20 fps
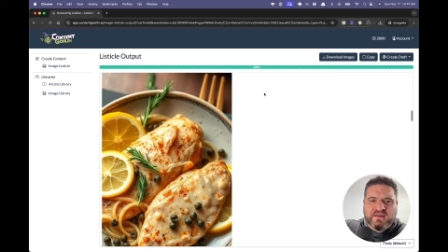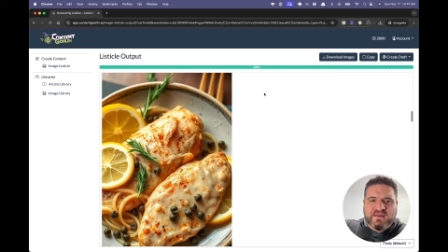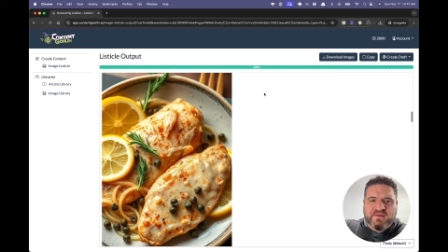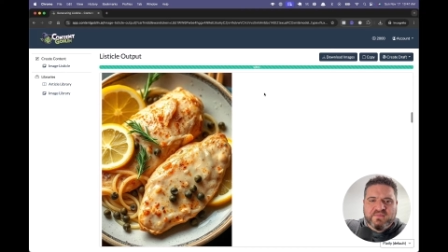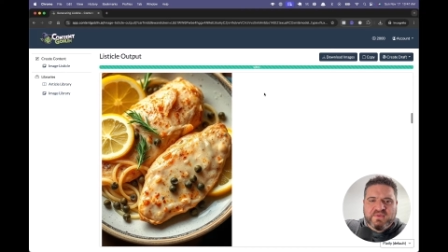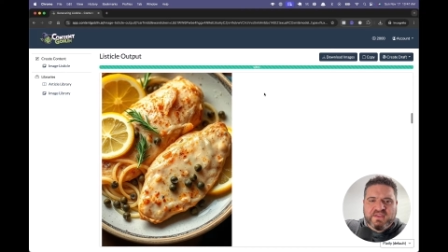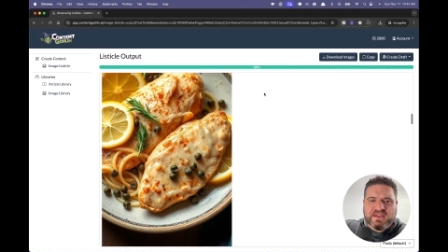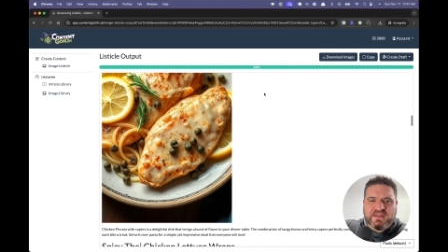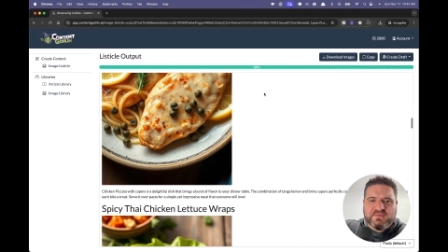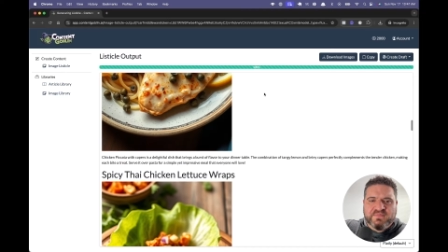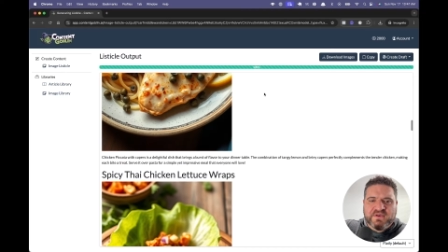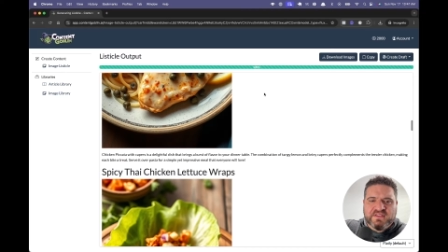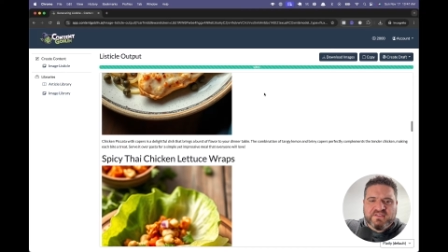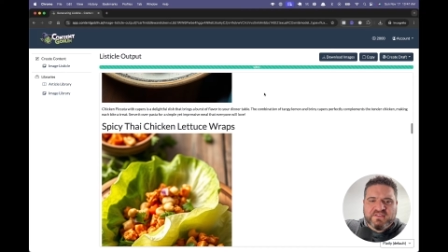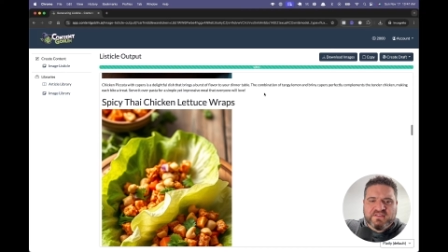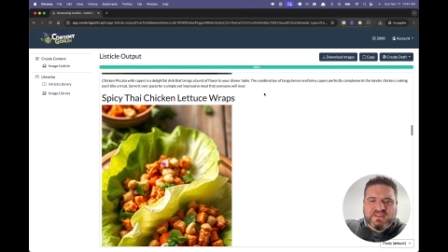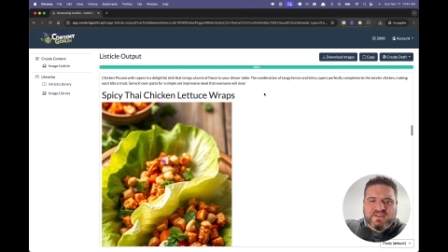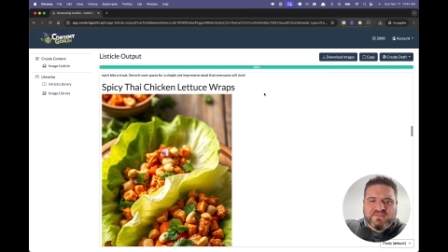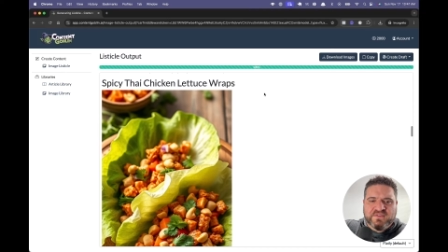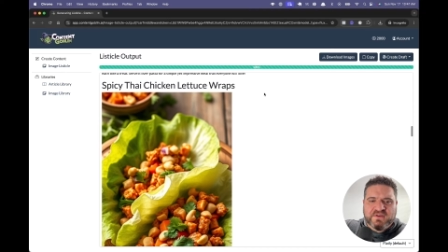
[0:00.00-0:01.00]
We got a bunch
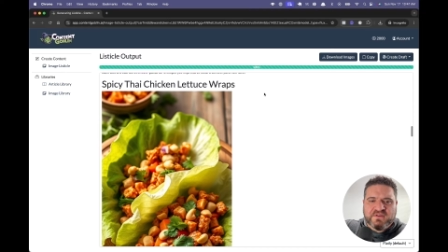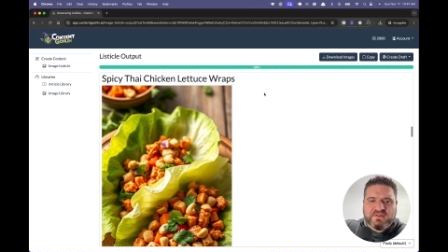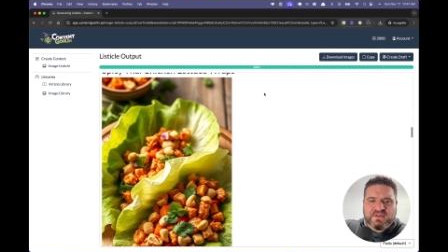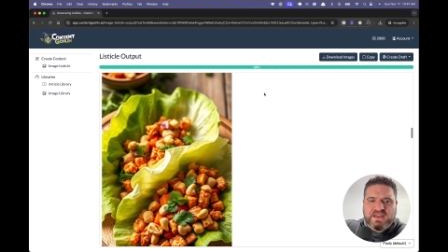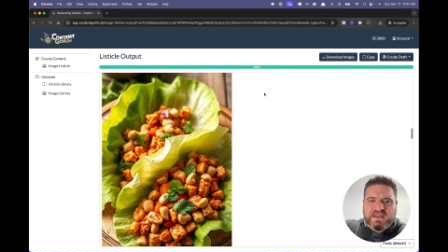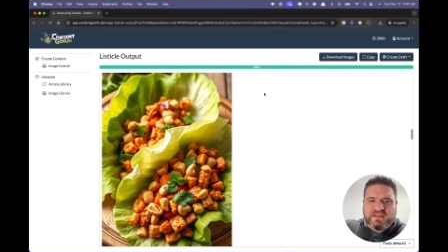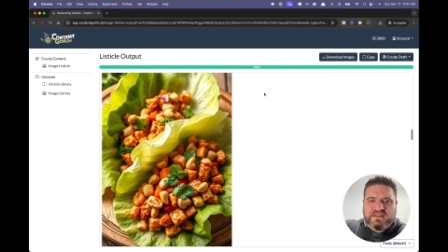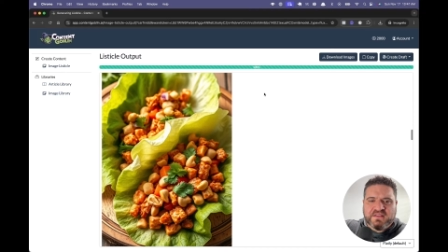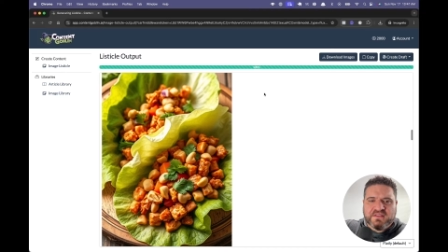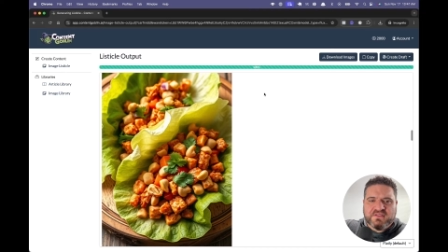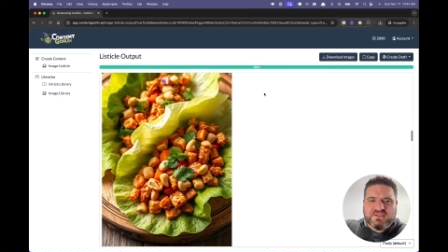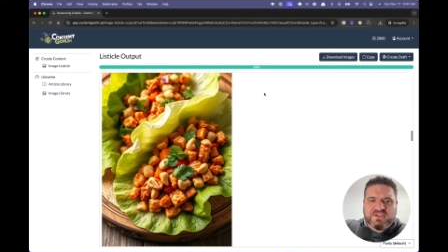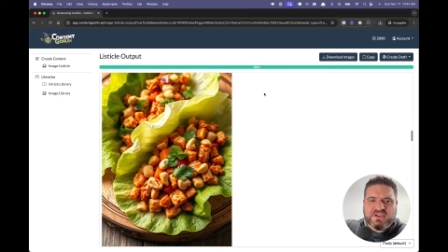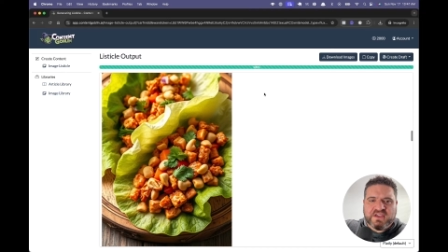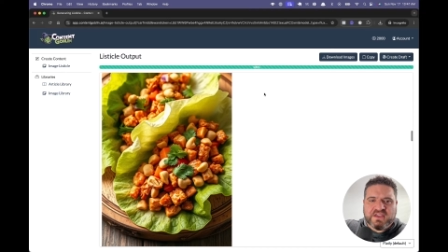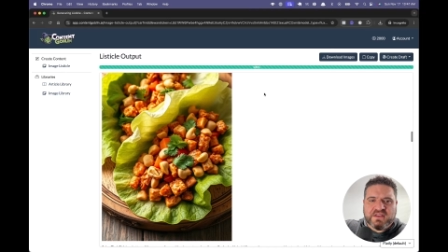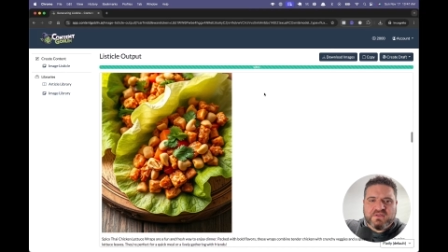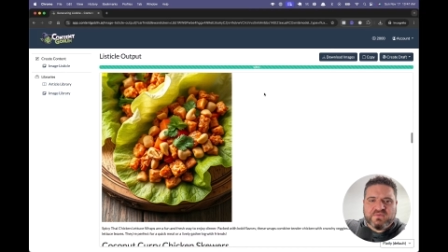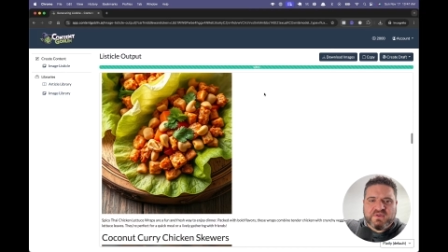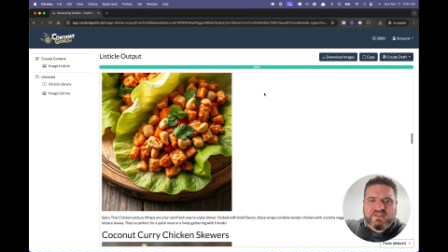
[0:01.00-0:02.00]
of different kind of
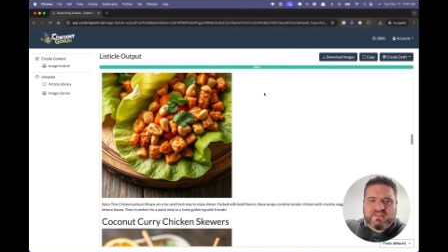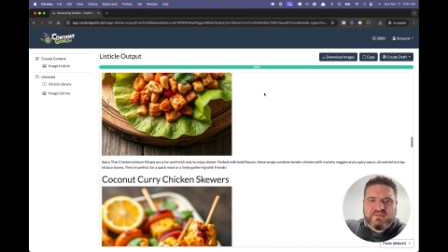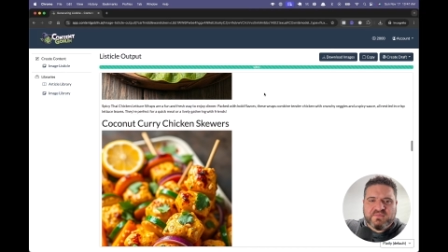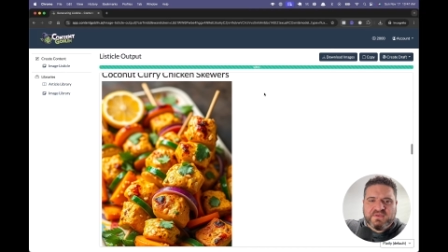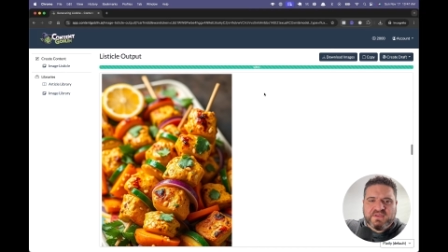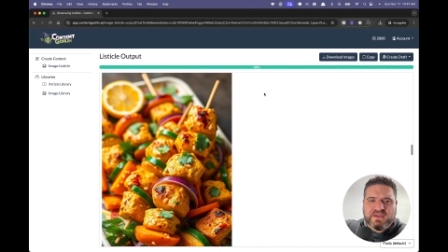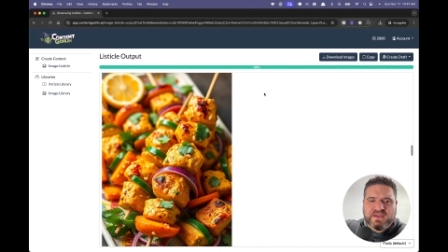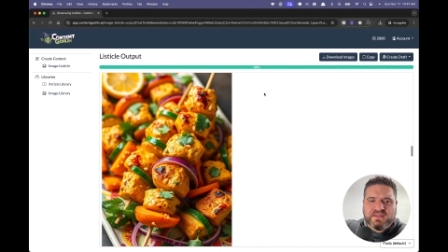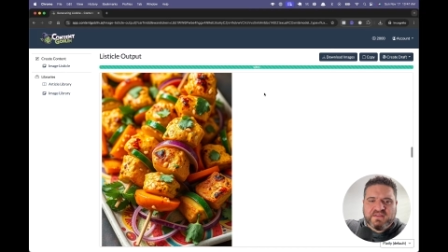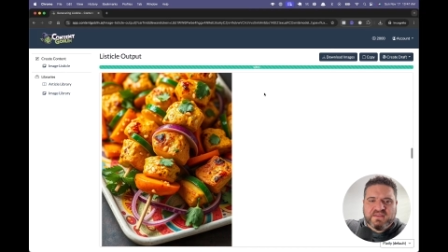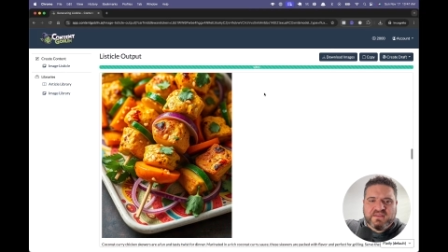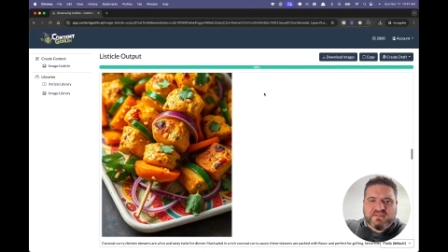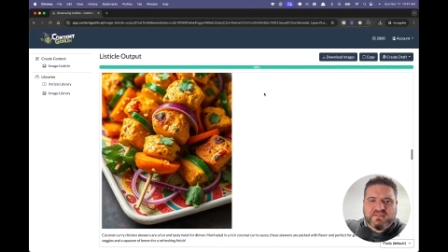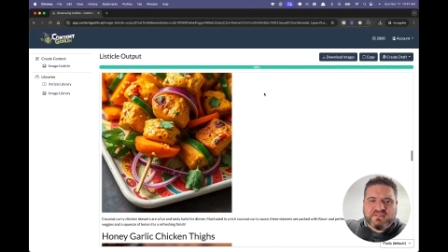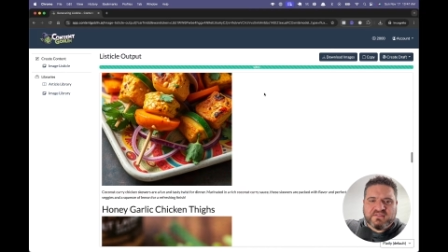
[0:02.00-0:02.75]
chicken recipe ideas.